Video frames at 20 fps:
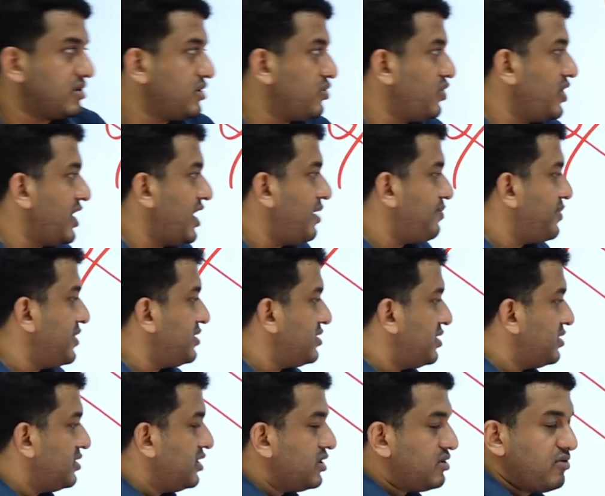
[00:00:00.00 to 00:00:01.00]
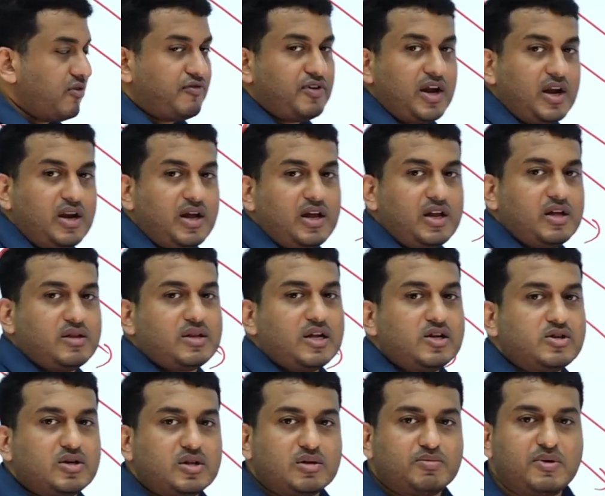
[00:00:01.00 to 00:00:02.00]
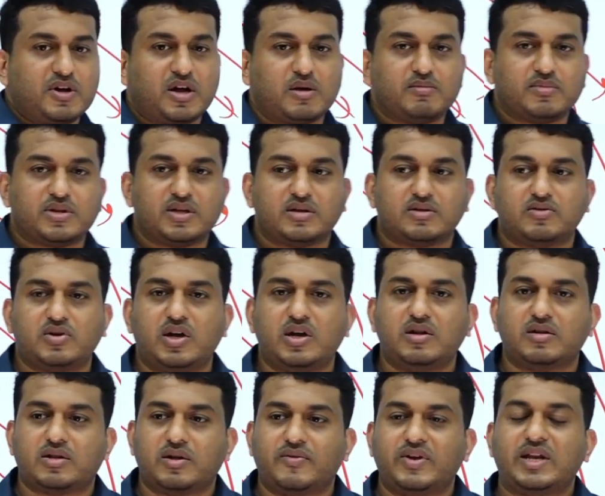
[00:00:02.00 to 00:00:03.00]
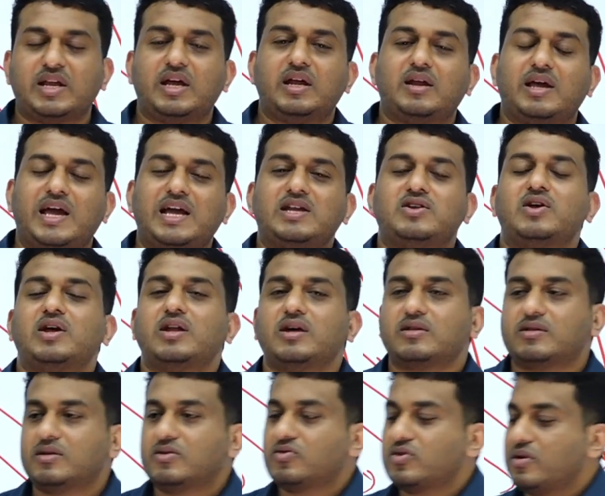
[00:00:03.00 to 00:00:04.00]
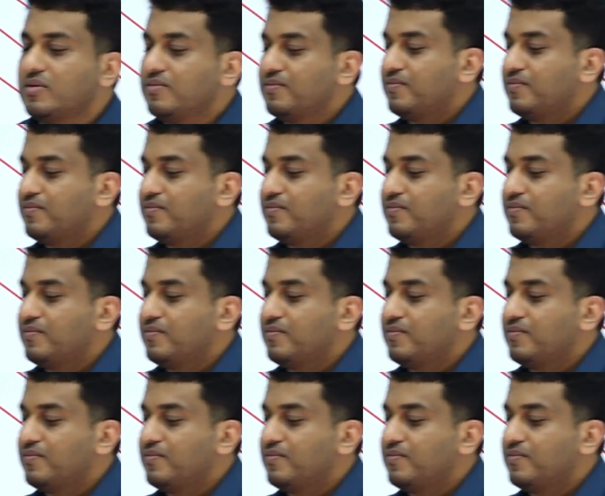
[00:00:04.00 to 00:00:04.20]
So what happens is this 15 degrees Celsius becomes 16, 17, 18, etc.